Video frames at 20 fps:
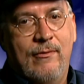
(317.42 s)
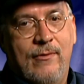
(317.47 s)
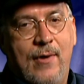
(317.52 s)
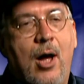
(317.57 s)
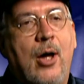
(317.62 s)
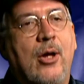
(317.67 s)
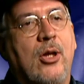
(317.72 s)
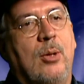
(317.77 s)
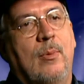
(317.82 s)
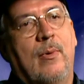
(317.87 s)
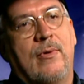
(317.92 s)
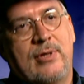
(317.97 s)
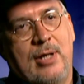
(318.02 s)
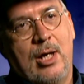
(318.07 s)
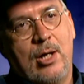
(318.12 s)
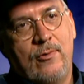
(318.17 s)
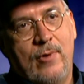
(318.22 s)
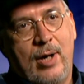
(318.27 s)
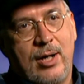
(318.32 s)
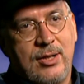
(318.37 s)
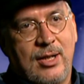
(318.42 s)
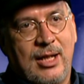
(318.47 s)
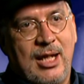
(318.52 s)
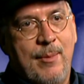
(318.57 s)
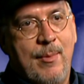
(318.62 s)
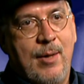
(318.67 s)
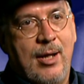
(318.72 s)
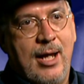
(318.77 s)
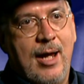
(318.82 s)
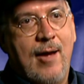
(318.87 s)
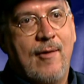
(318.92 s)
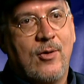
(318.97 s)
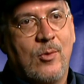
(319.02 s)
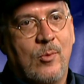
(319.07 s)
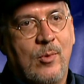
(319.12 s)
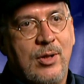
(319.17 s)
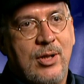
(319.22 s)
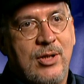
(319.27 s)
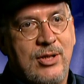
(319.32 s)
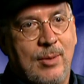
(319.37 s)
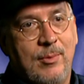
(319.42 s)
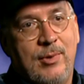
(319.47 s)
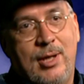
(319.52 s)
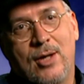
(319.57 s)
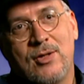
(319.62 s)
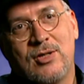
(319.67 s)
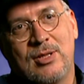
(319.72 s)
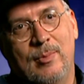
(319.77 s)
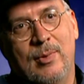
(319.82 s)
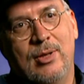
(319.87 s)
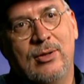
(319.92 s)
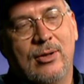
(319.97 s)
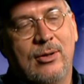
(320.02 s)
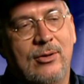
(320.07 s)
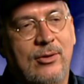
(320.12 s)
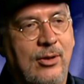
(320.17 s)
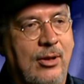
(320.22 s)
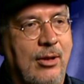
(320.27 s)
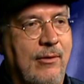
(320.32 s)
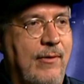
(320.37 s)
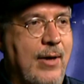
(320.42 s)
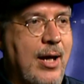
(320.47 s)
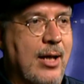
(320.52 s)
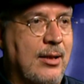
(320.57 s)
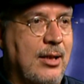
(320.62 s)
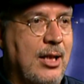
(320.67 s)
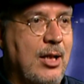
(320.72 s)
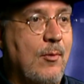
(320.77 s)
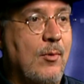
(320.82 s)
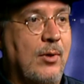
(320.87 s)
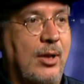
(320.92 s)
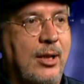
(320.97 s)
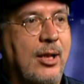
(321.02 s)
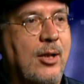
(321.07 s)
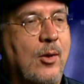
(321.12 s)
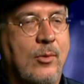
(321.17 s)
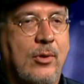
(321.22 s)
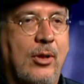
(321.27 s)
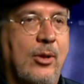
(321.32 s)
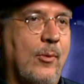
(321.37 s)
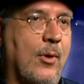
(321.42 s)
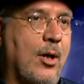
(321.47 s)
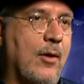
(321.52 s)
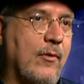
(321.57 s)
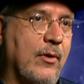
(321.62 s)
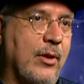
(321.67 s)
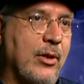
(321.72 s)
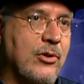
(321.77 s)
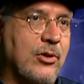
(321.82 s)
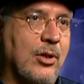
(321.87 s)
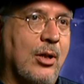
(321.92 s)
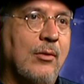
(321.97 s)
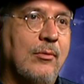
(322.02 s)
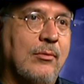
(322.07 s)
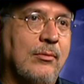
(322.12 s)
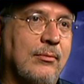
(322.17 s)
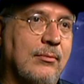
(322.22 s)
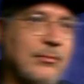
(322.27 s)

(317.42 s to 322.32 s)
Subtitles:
volume of soundtracks that came out afterward is some testament to the fact that he really did go to the wall for this show.